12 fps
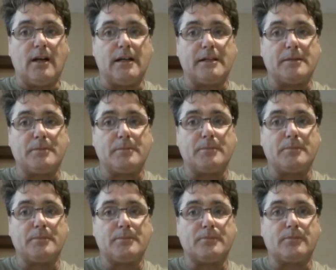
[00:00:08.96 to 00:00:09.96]

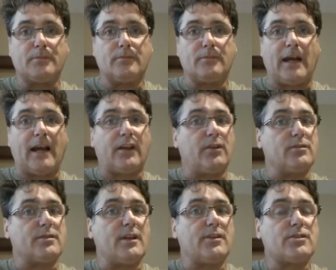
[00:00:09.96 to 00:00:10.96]
um,
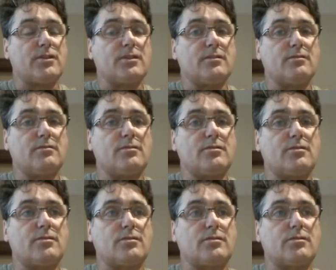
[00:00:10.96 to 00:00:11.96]
accusations,
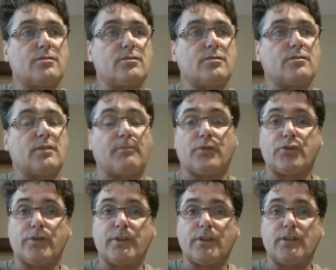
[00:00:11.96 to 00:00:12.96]
some
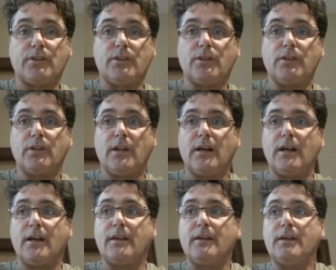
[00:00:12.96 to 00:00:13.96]
critical
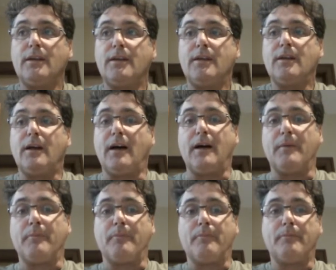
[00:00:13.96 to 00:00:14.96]
uh,
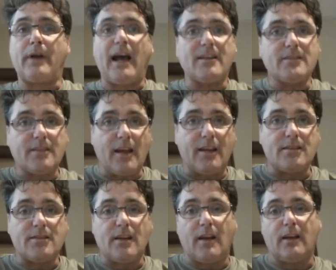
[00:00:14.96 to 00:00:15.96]
um, past
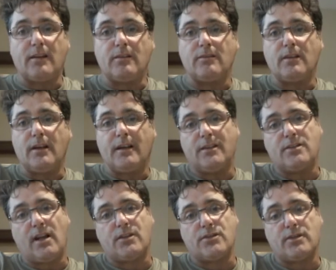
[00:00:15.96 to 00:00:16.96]
tense and uh,
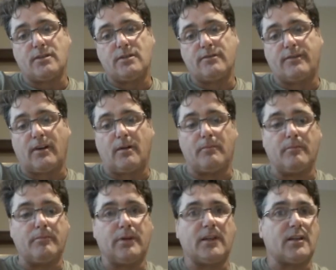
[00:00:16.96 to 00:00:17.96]
intentions
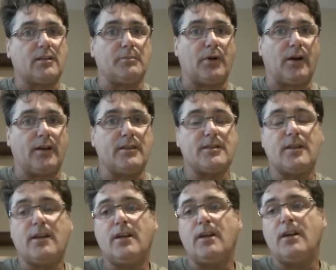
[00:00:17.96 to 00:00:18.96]
from political parties,
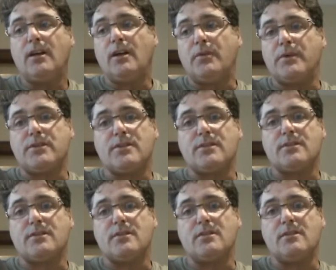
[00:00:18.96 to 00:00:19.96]
which
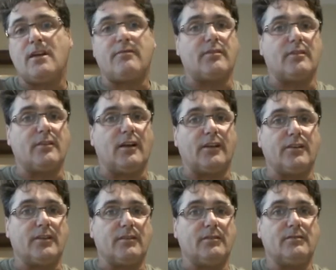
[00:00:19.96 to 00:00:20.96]
is never a
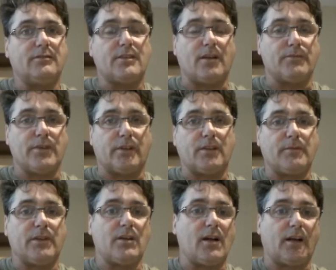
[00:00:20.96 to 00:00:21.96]
good subject to be
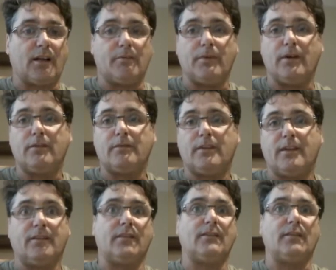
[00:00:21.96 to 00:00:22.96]
talking about
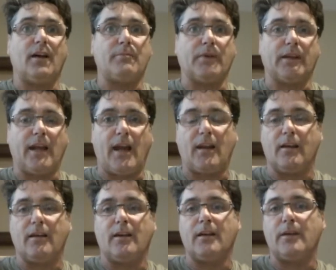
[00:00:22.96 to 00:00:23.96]
in, up in
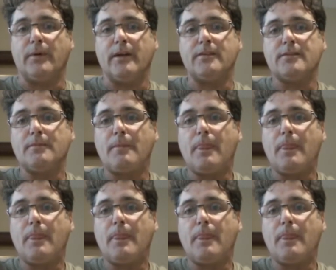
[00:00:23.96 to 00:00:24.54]
Canada, anyways.